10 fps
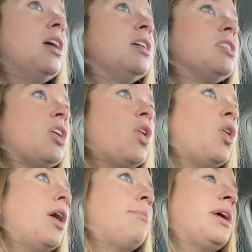So,
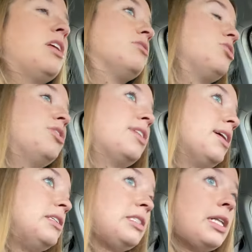I mean, I'll show you
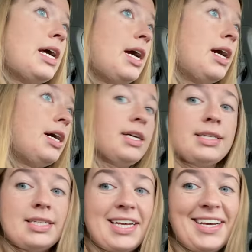guys
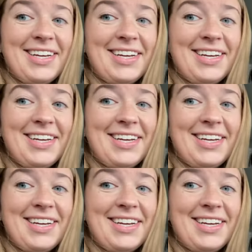that.